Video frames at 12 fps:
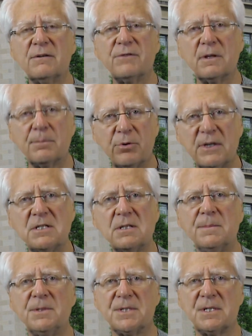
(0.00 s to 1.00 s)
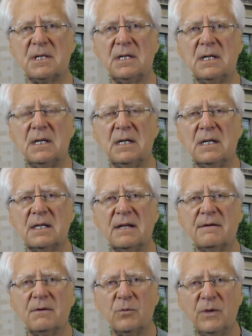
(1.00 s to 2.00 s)
there for the principles
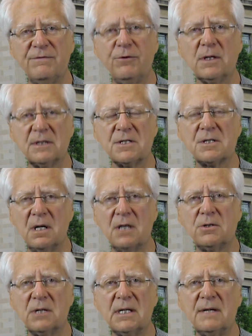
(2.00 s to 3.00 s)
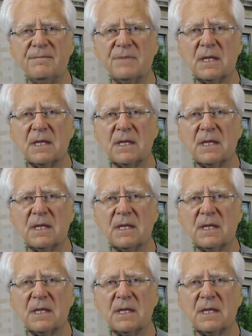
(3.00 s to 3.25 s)
that we fought this country.